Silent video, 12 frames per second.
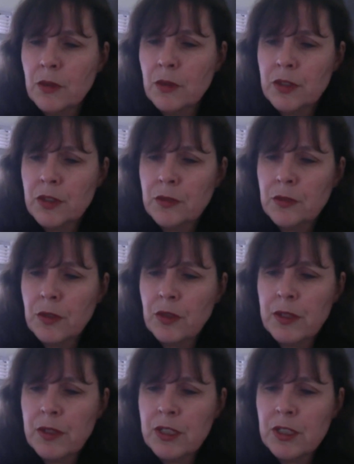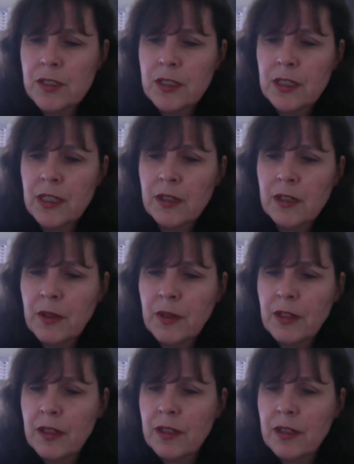going through your questions again, whether
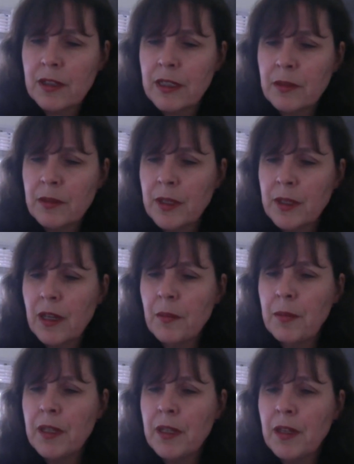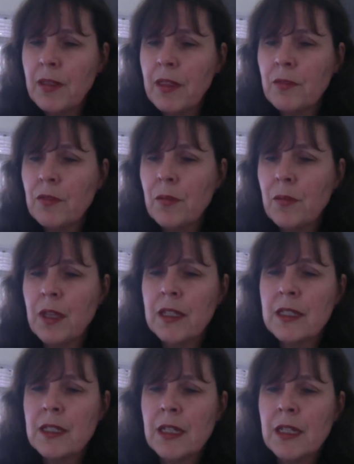I can pick up anything from that.